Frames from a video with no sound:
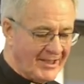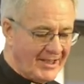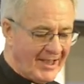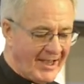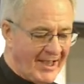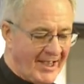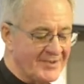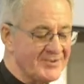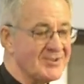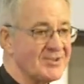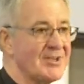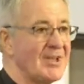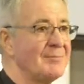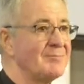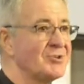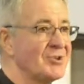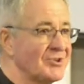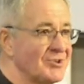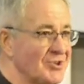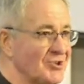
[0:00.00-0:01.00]
and some
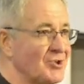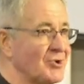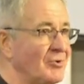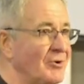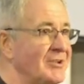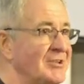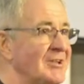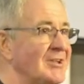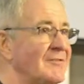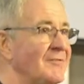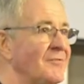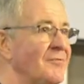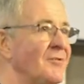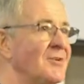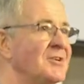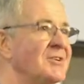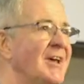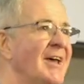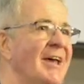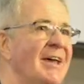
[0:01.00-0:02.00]
just joined in for a
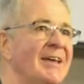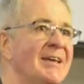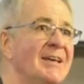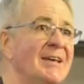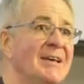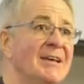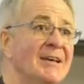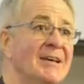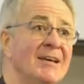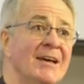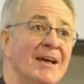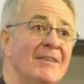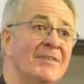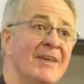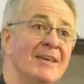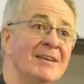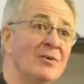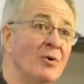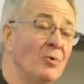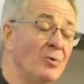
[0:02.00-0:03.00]
day, and
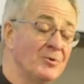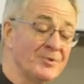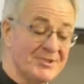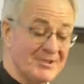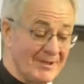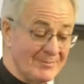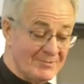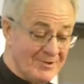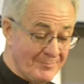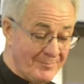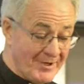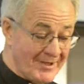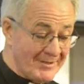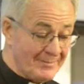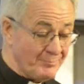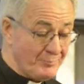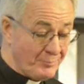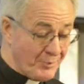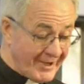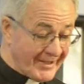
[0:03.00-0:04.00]
they all seemed to be
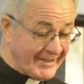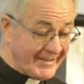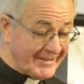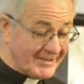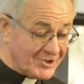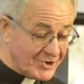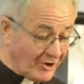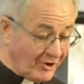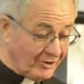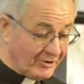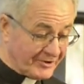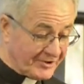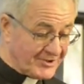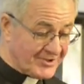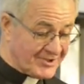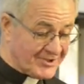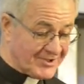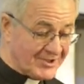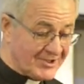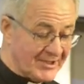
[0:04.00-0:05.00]
bringing dogs.
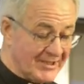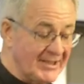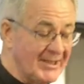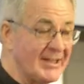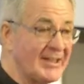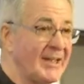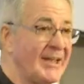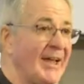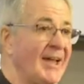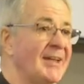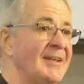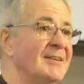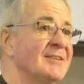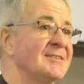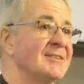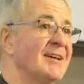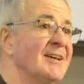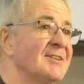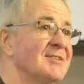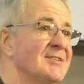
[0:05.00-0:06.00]

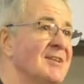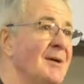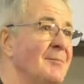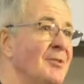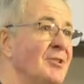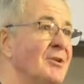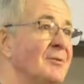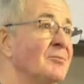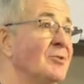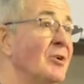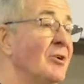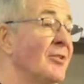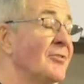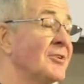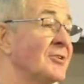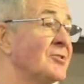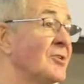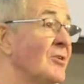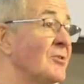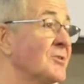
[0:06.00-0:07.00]
And some of them got the
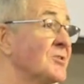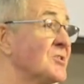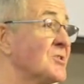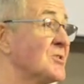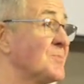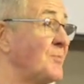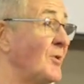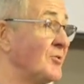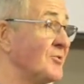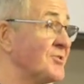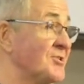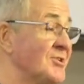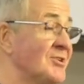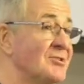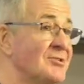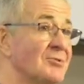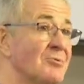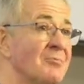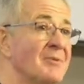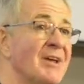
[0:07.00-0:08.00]
dogs sponsored
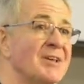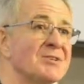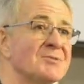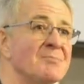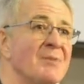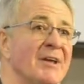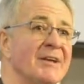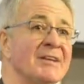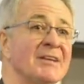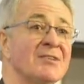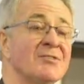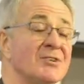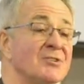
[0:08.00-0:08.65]
to raise money, and the